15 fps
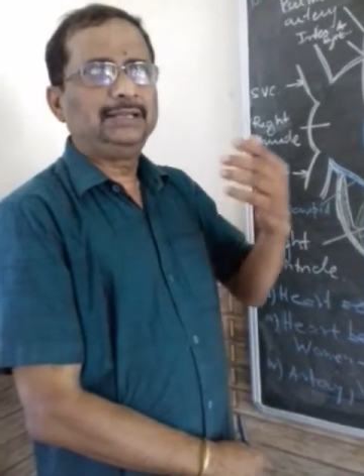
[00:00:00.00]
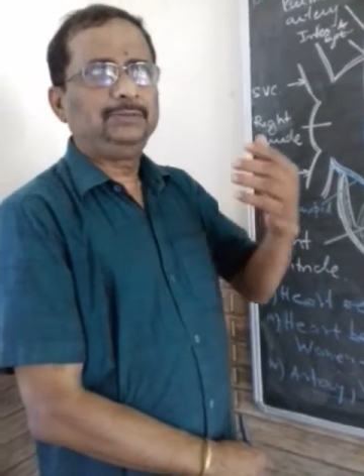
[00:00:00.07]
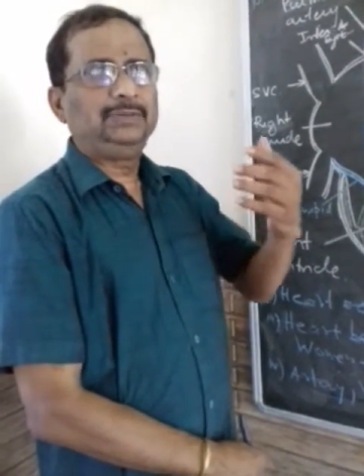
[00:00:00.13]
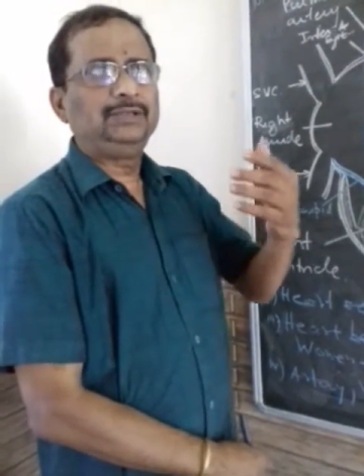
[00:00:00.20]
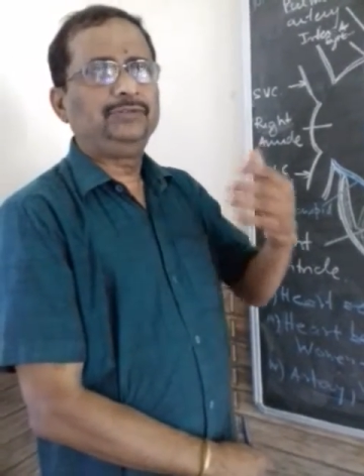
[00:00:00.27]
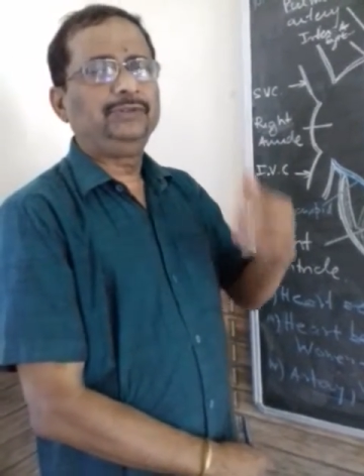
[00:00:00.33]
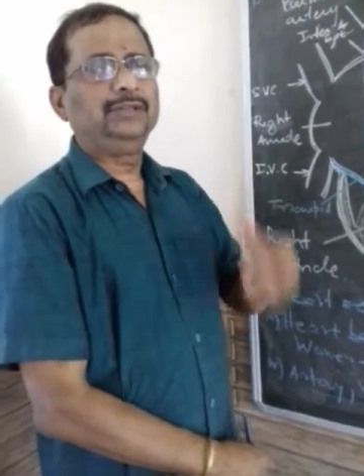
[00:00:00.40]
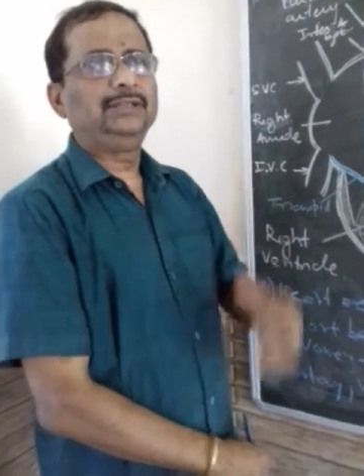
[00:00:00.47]
In
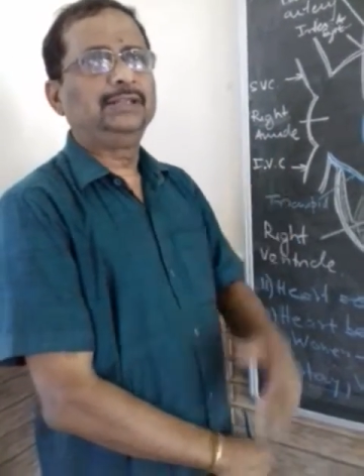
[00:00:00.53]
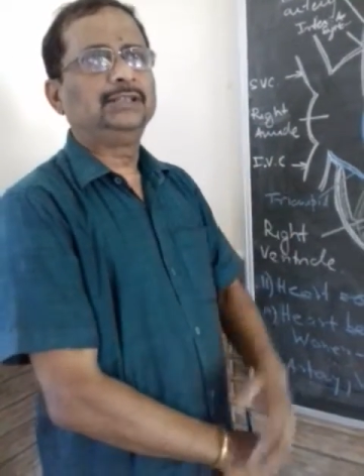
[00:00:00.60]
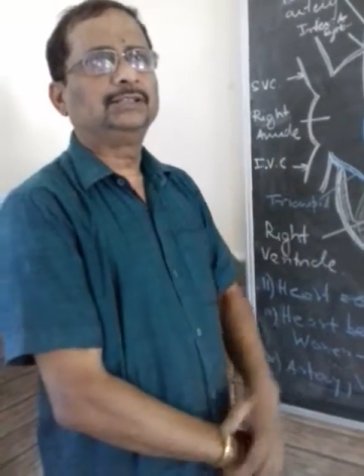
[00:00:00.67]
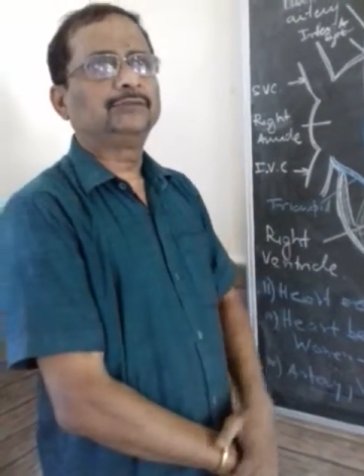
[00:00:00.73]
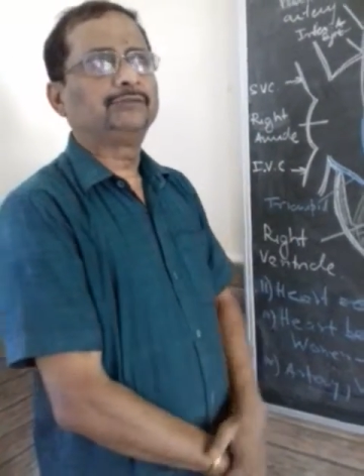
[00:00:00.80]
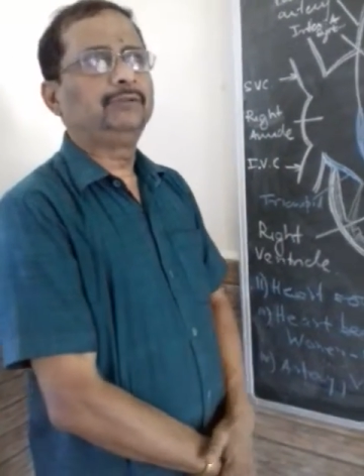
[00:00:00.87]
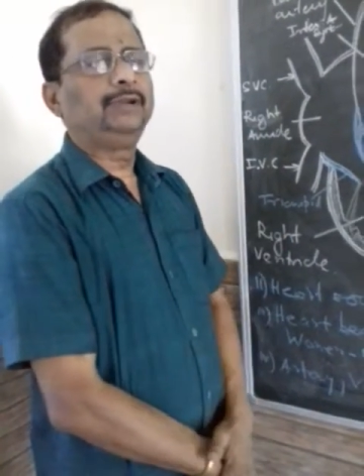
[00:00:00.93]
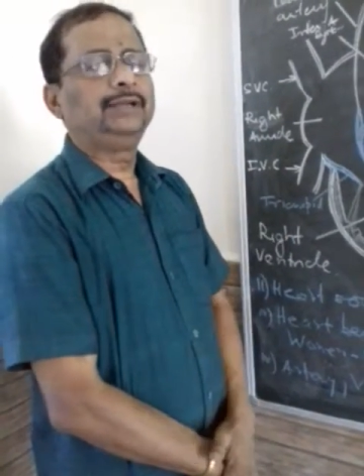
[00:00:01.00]
between there is
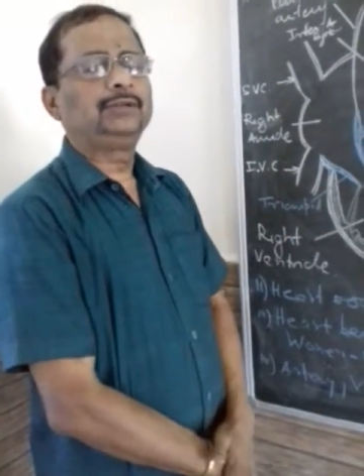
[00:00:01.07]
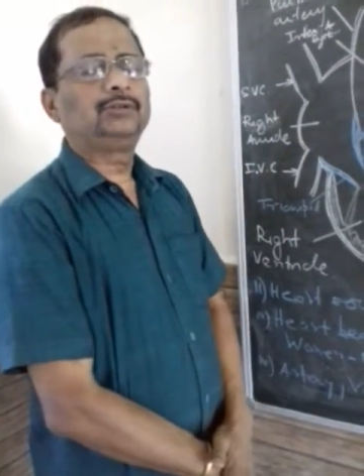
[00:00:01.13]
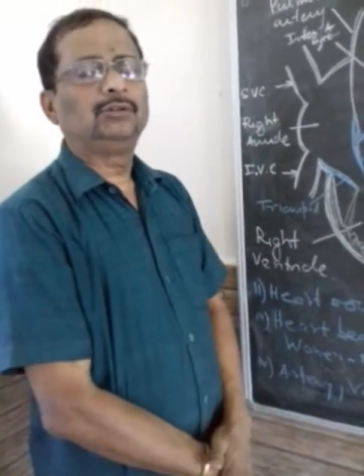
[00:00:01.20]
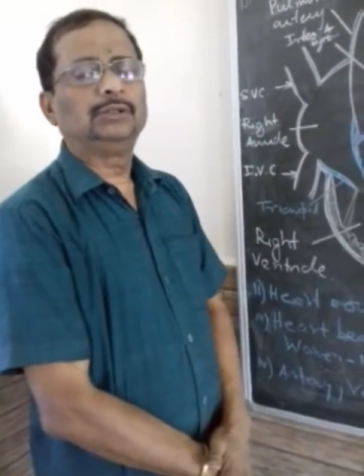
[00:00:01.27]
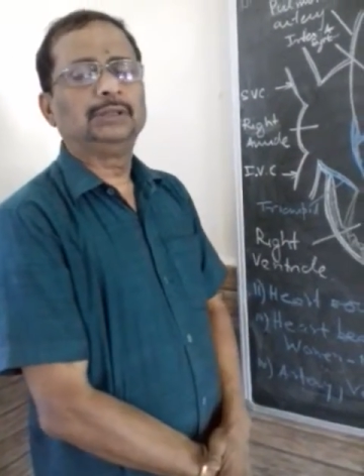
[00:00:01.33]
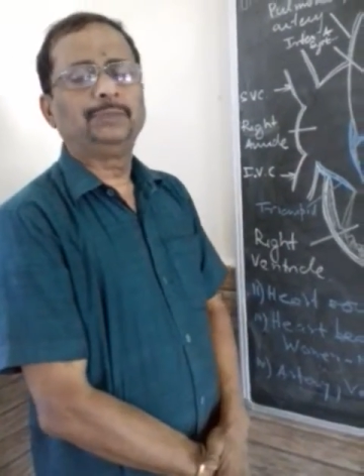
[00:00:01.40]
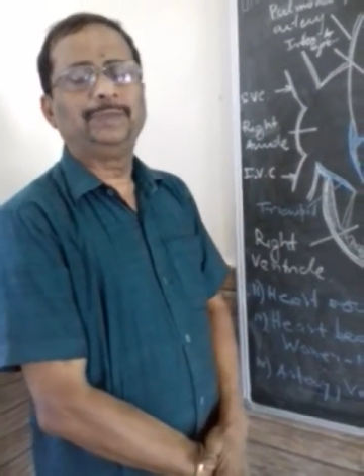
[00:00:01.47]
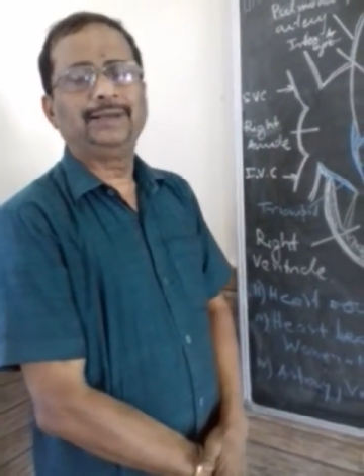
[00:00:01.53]
a fluid
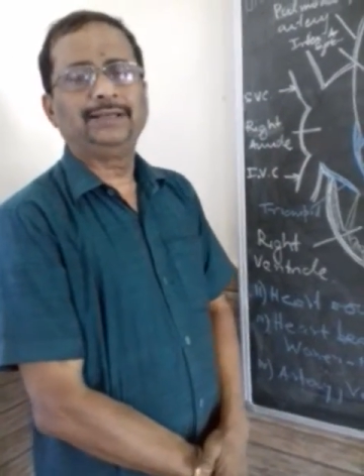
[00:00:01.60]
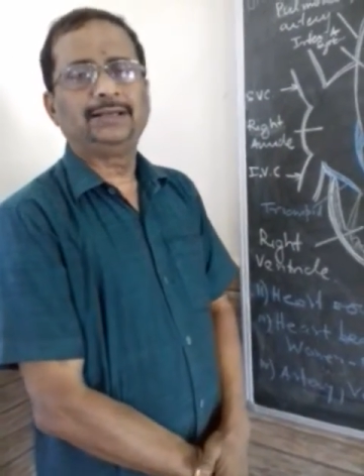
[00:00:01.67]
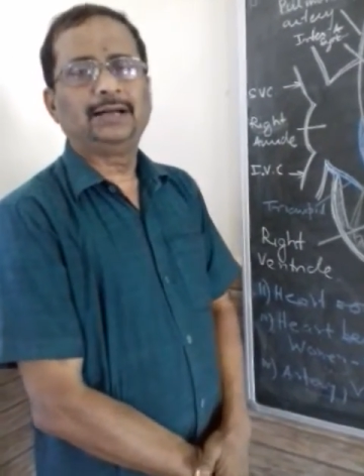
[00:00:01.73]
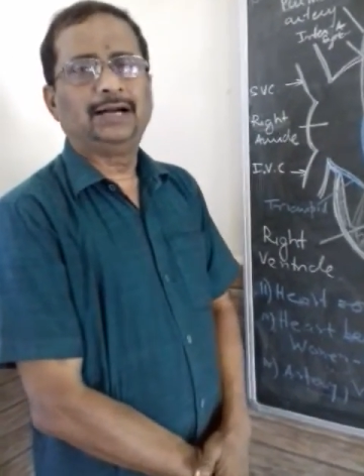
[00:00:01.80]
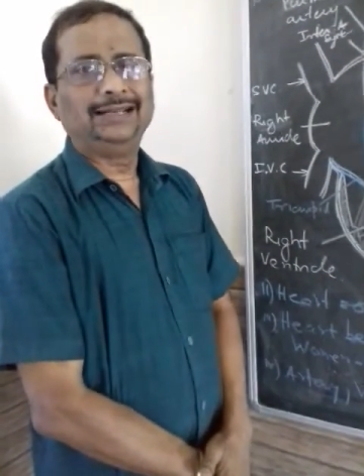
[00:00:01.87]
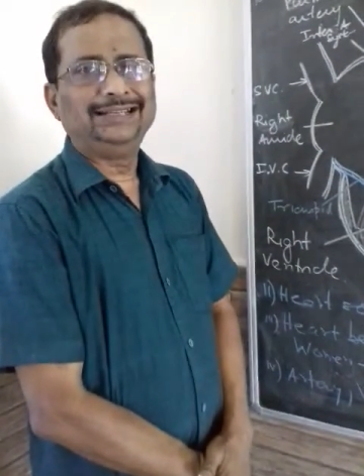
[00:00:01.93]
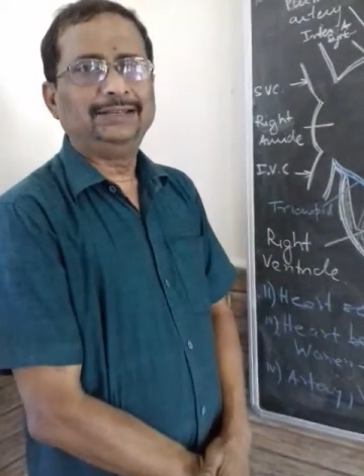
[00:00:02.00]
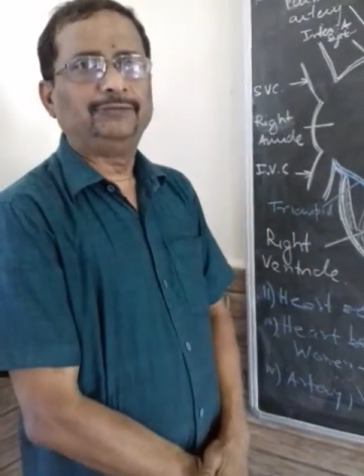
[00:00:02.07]
called the
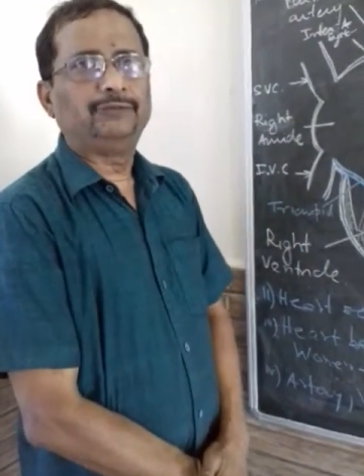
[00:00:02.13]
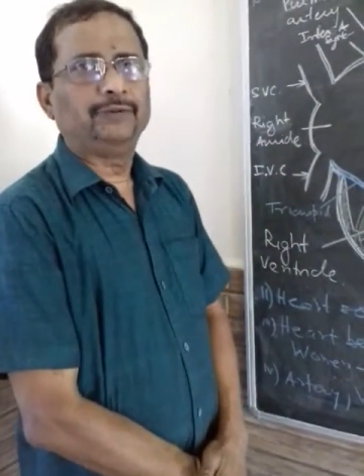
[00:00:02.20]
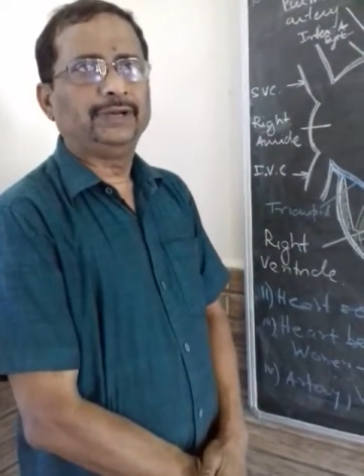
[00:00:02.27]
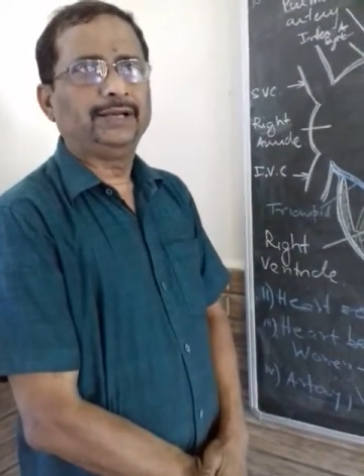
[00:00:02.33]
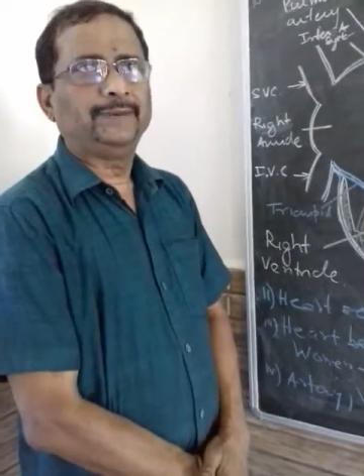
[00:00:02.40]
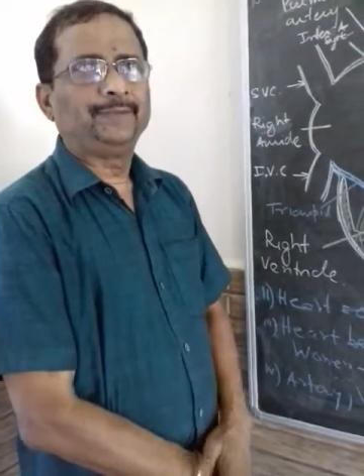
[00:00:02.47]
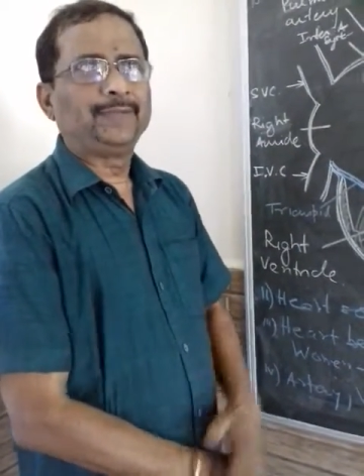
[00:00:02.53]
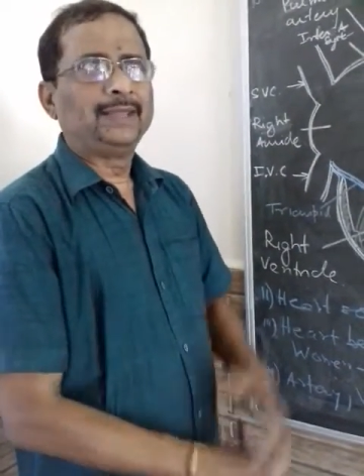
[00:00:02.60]
pericardial fluid.